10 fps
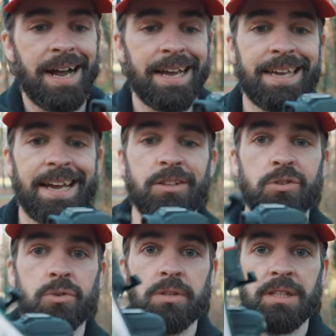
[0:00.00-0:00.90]
I can
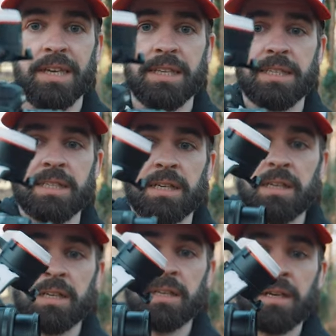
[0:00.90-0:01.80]
do this,
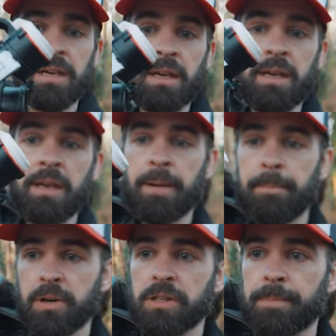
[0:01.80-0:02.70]

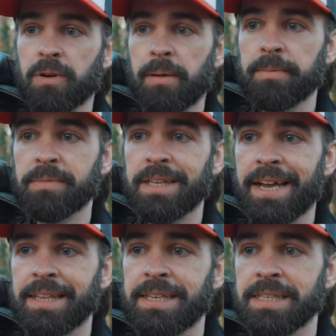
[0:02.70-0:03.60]
but the problem
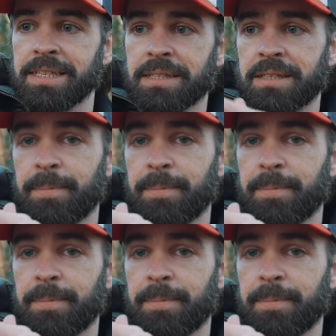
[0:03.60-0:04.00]
then is,